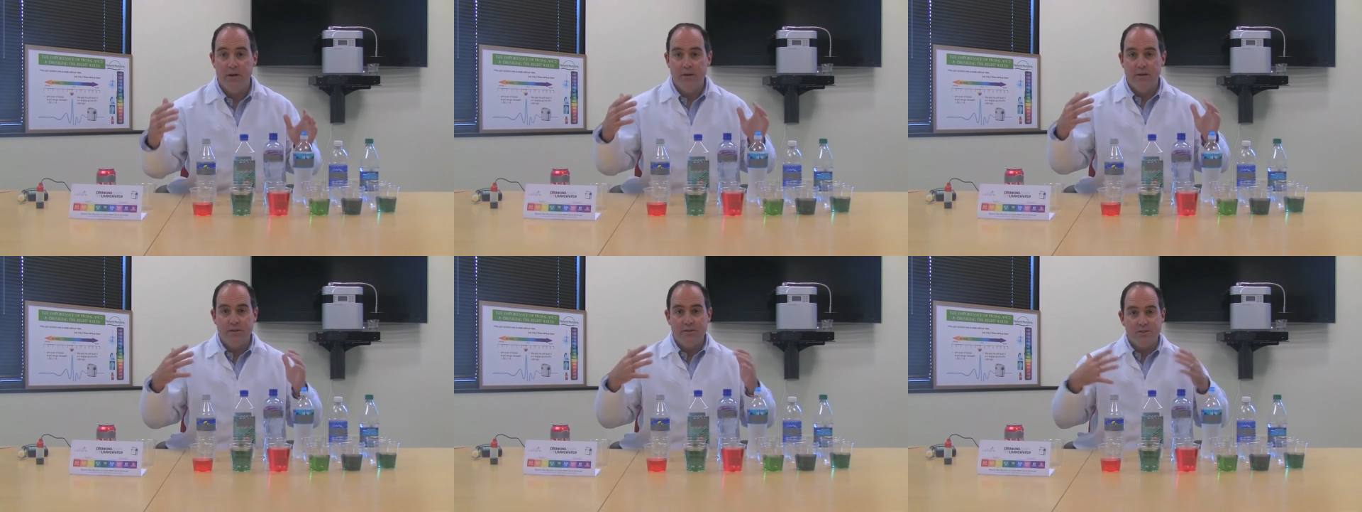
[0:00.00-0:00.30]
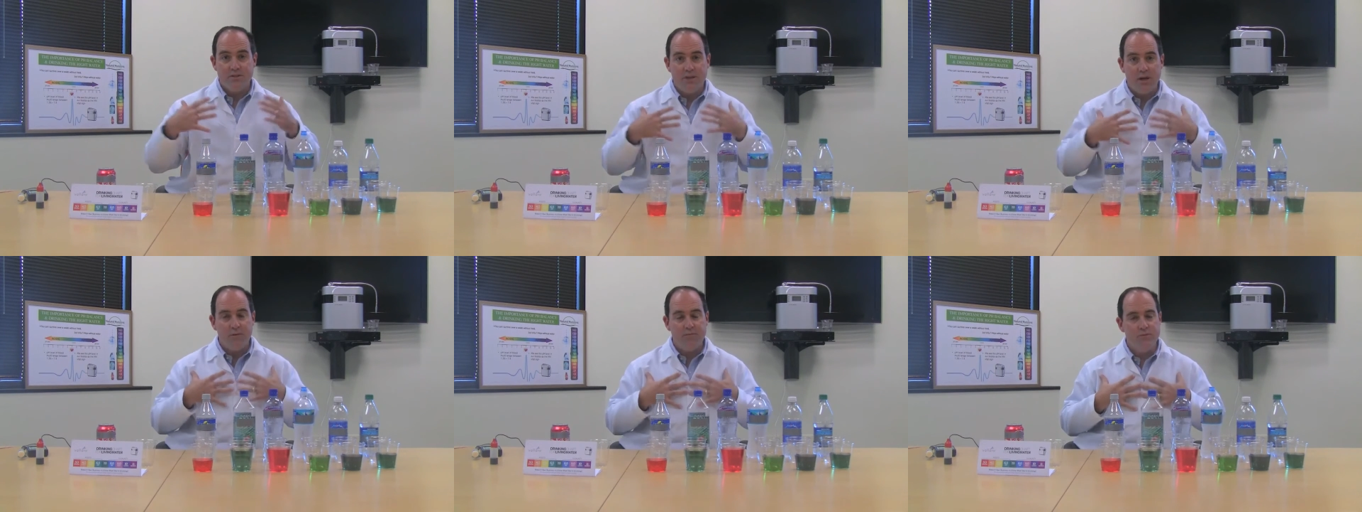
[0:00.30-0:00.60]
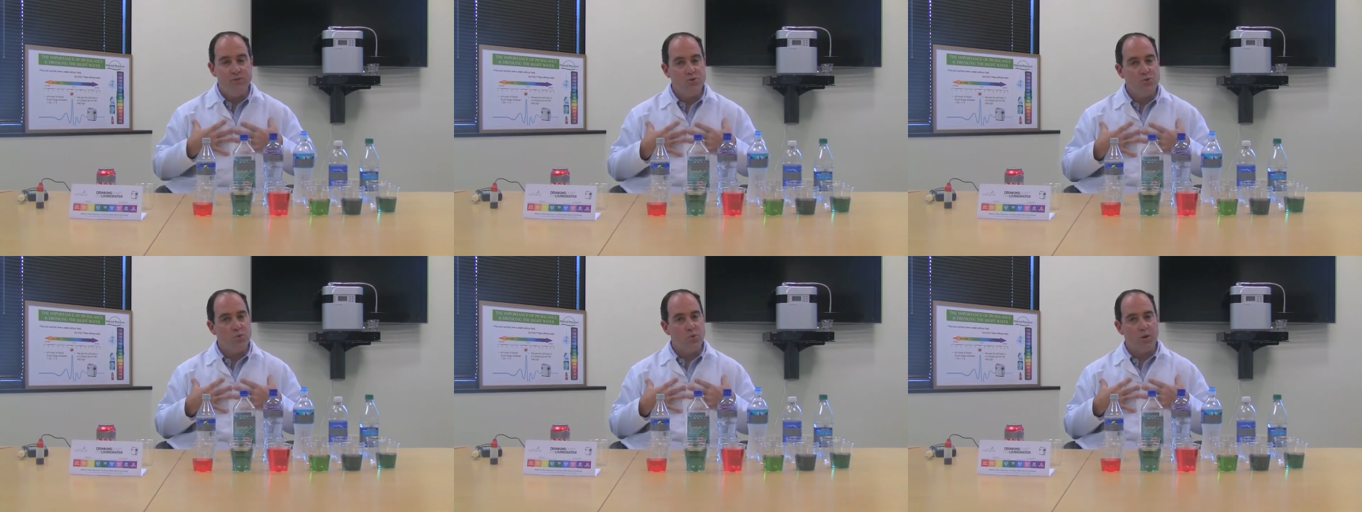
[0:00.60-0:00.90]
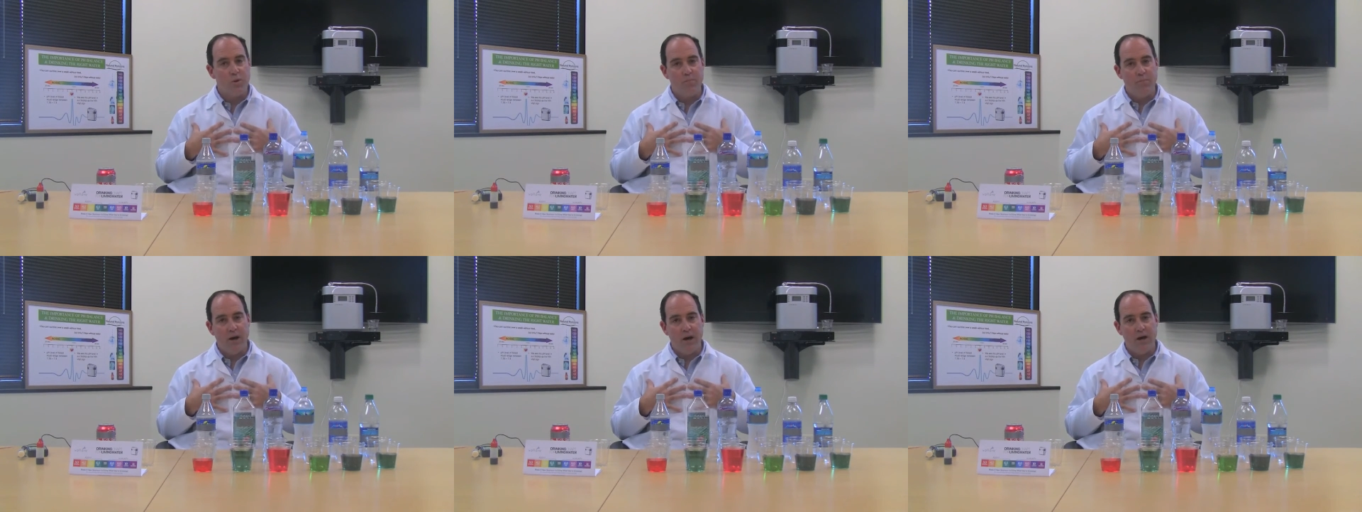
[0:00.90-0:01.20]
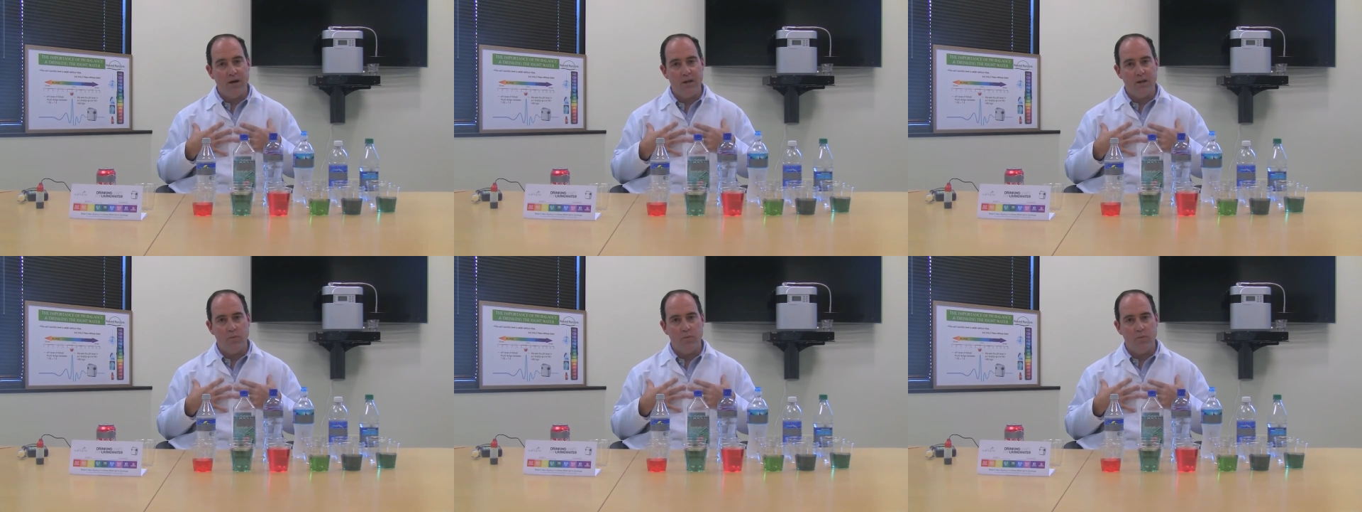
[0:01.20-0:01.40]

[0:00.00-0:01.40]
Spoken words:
stuff into our body.